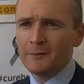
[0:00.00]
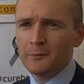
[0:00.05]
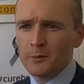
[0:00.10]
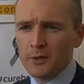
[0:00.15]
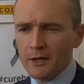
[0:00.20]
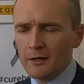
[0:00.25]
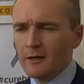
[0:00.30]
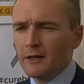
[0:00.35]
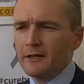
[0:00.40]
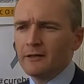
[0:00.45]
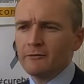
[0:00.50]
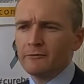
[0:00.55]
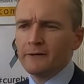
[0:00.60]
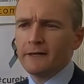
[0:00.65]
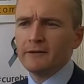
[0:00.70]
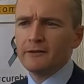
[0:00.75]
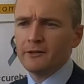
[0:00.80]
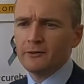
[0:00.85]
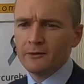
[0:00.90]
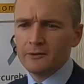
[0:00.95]
But I like the
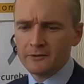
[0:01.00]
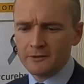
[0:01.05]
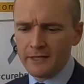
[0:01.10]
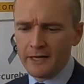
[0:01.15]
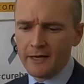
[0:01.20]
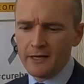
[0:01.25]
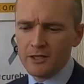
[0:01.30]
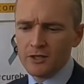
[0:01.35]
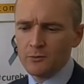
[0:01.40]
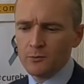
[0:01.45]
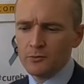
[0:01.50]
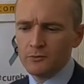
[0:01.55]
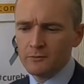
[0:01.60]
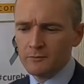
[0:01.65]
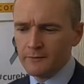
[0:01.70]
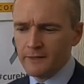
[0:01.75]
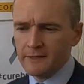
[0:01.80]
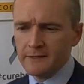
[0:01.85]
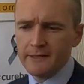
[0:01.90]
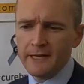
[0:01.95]
fact there are tangible,
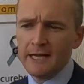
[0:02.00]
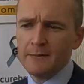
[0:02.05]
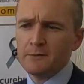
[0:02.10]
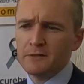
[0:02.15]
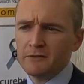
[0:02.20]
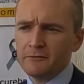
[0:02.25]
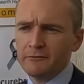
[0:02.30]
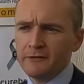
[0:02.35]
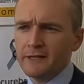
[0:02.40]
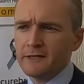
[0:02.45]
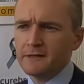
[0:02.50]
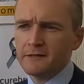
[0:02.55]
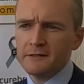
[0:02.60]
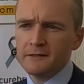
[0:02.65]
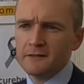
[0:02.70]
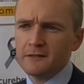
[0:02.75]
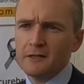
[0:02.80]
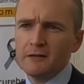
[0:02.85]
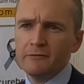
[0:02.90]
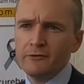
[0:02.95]
there's names to
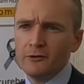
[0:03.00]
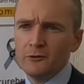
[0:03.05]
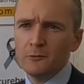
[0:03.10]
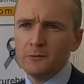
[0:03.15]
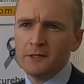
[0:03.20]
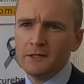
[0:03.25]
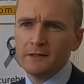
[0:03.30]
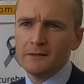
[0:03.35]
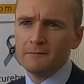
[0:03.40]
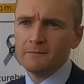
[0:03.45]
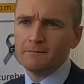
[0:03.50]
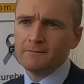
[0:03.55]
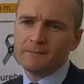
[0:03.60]
faces that I've helped here.